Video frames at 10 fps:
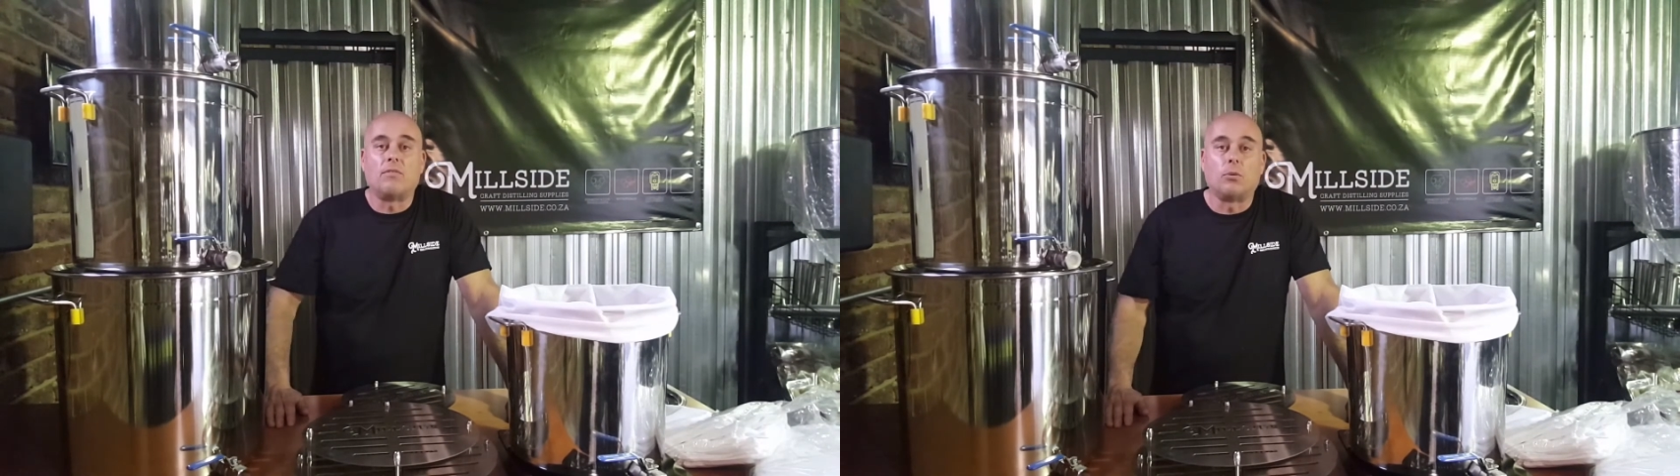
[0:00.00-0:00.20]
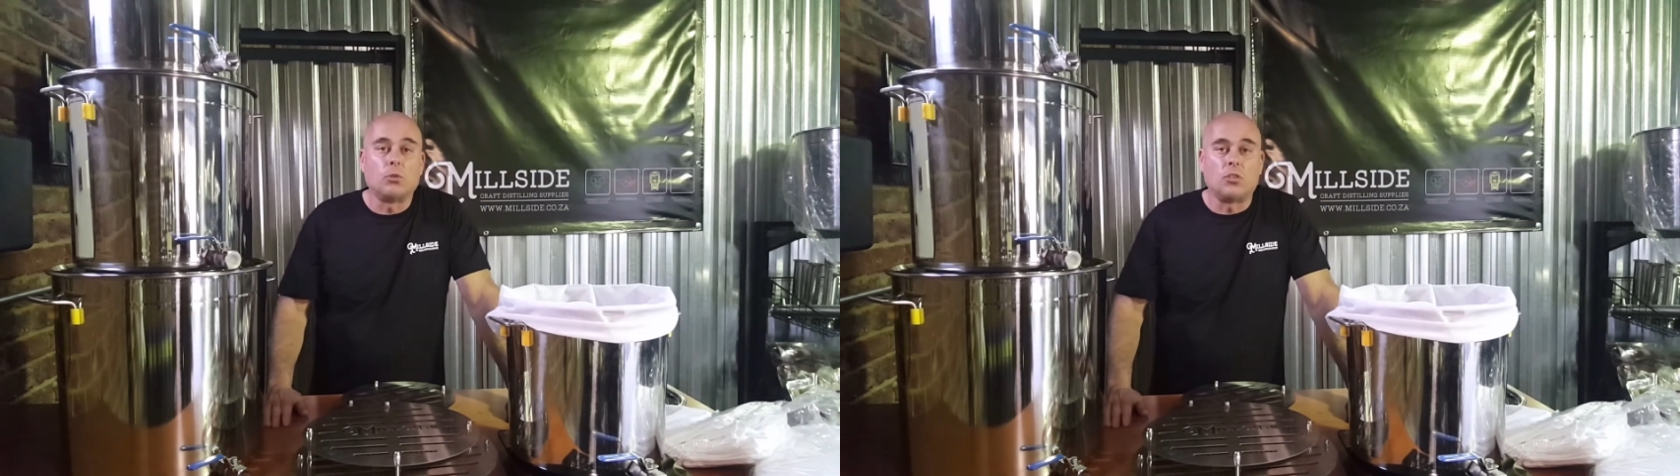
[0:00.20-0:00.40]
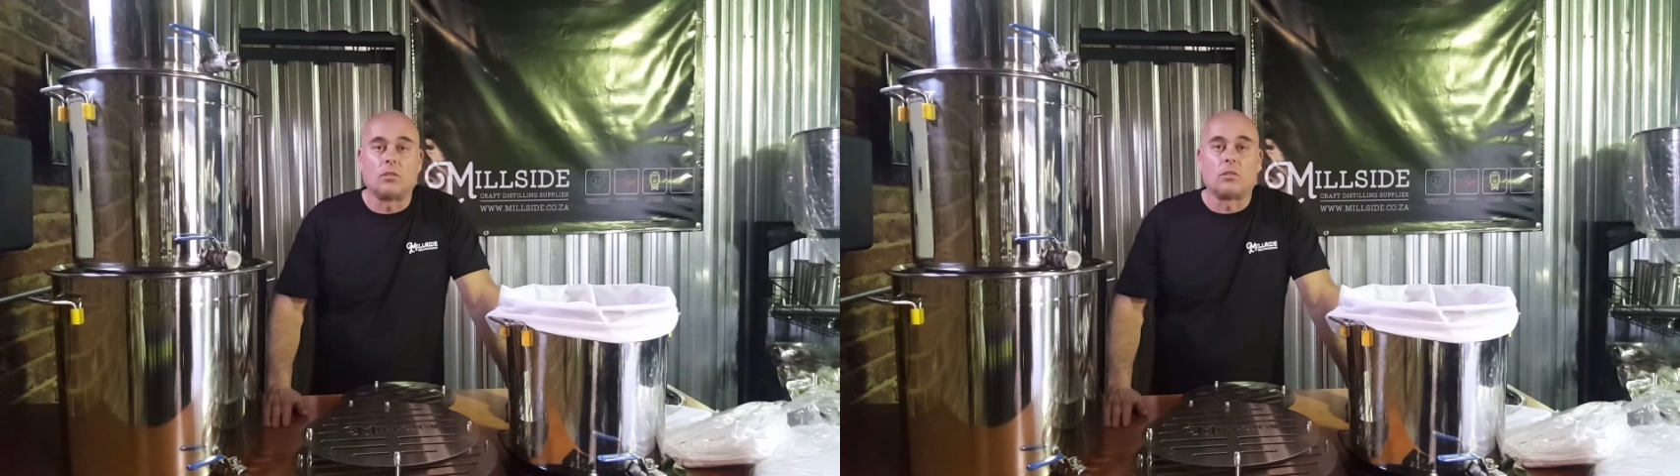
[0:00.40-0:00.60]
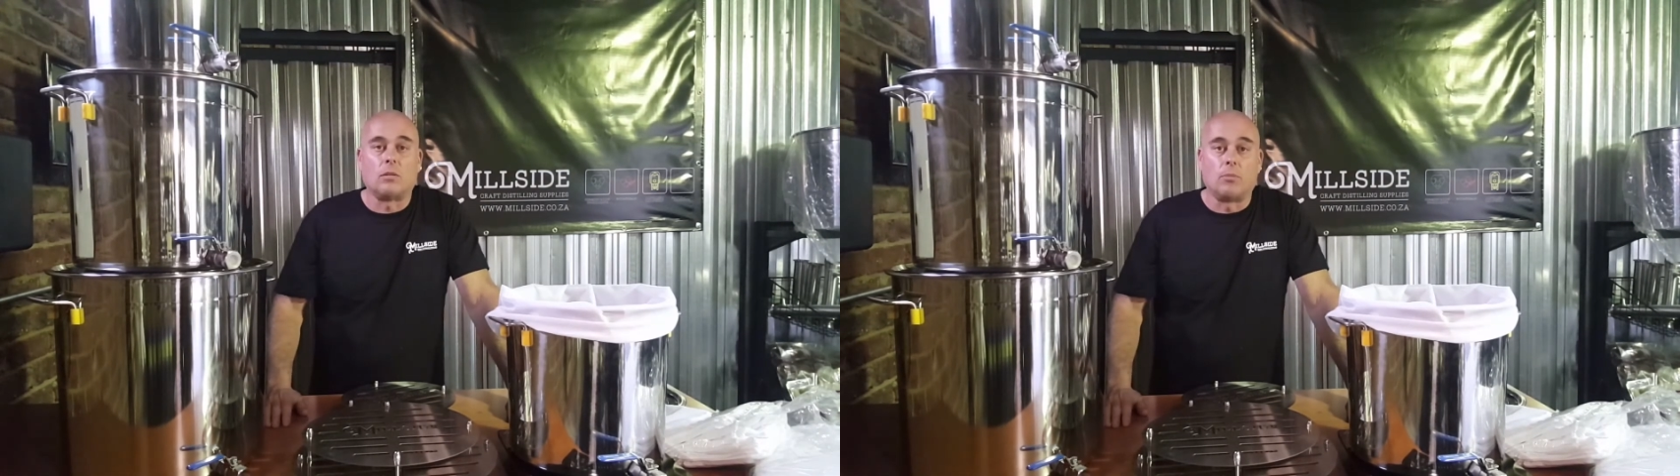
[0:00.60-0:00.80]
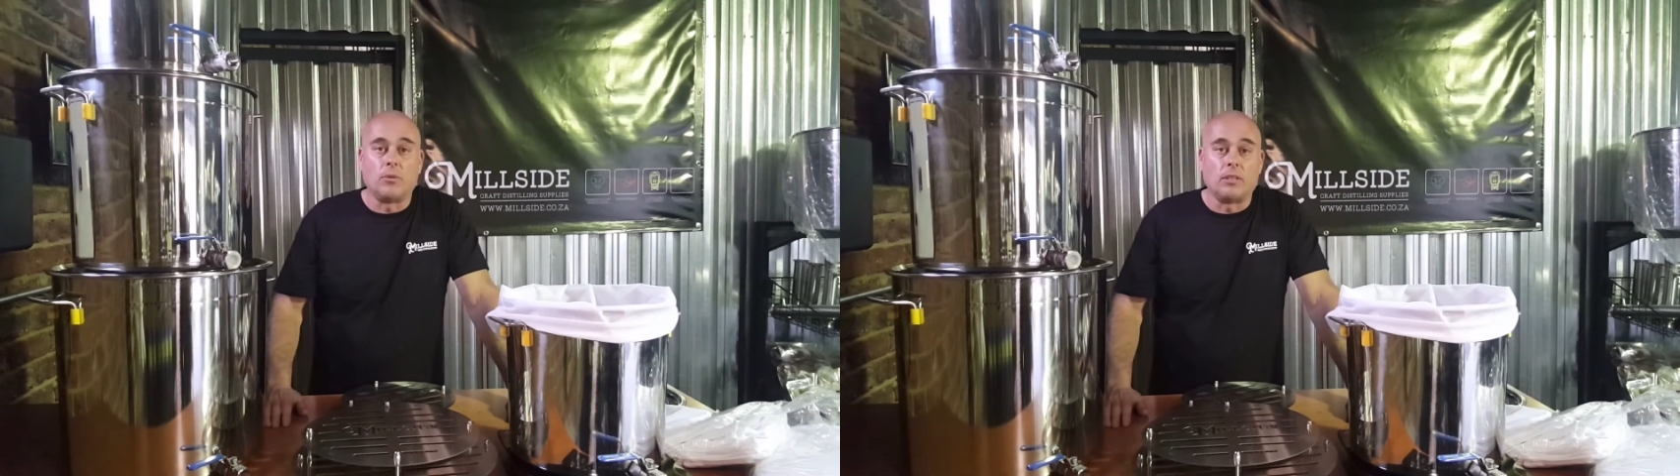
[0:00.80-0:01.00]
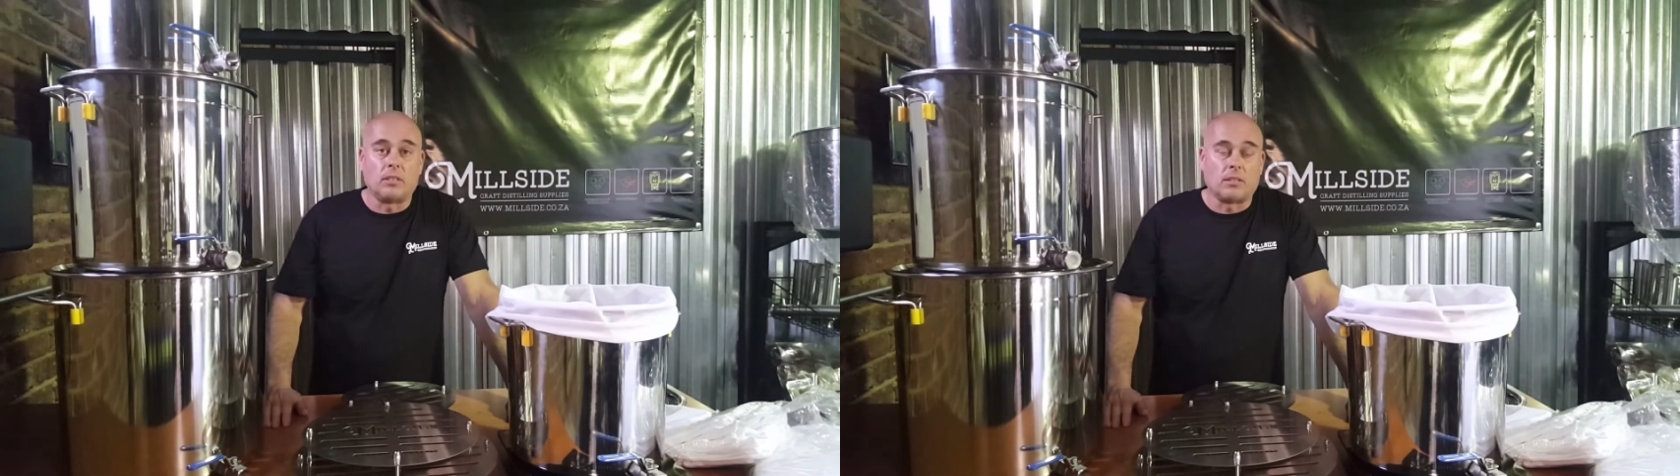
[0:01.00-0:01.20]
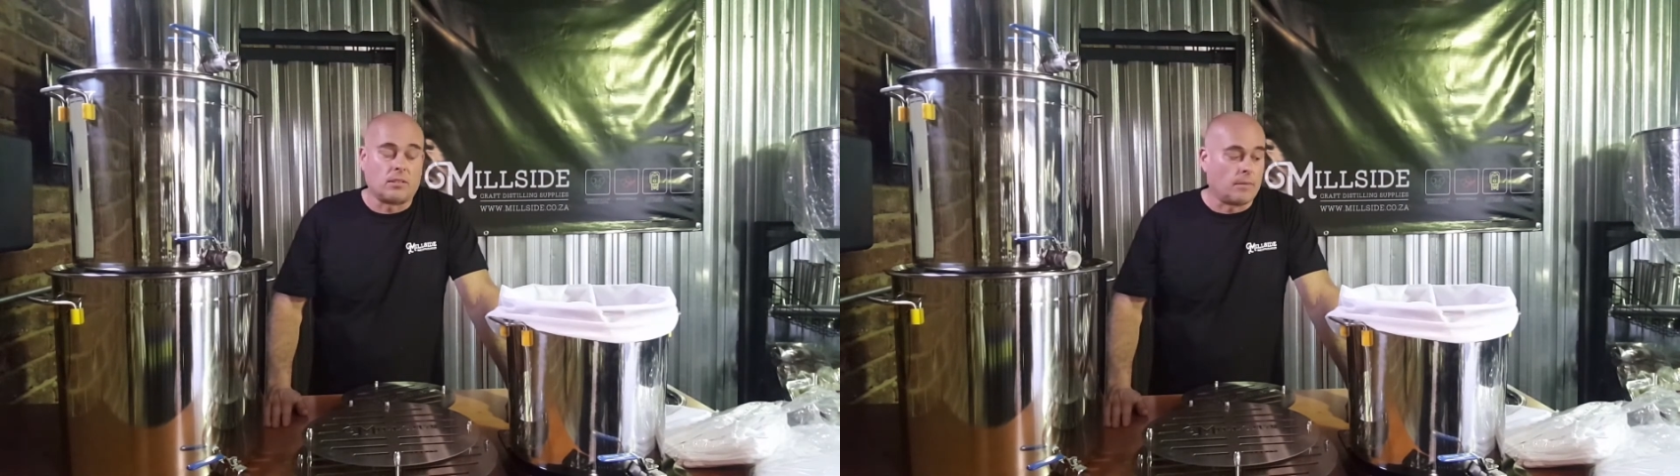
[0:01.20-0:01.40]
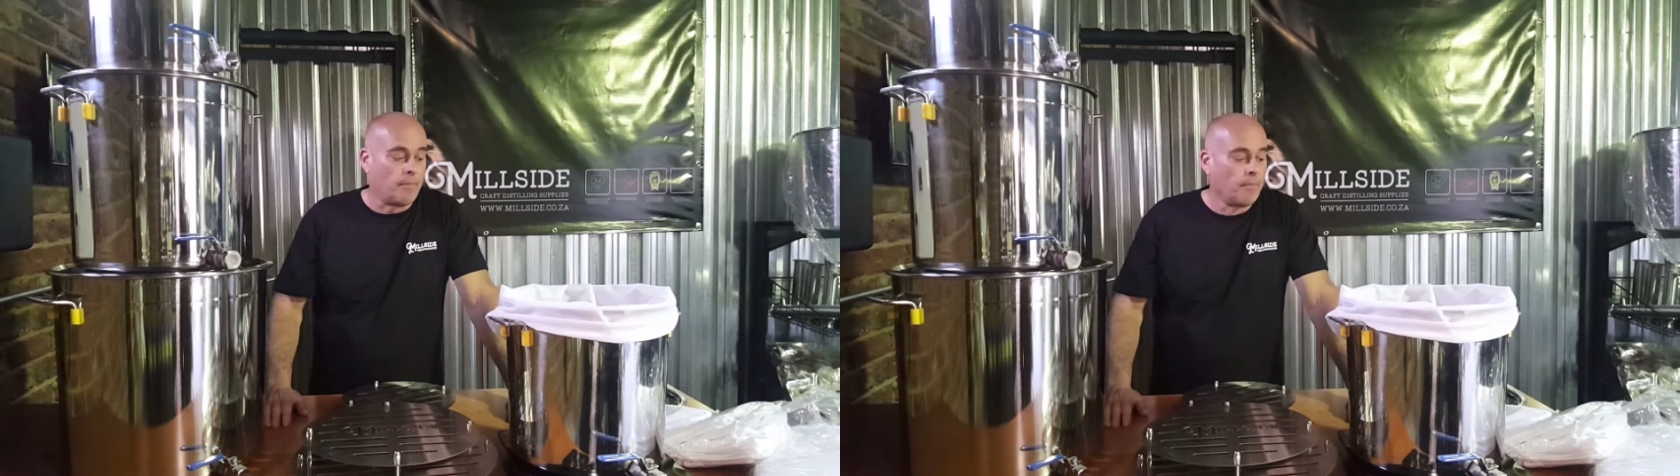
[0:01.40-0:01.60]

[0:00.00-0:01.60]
fortunes on a brewing system.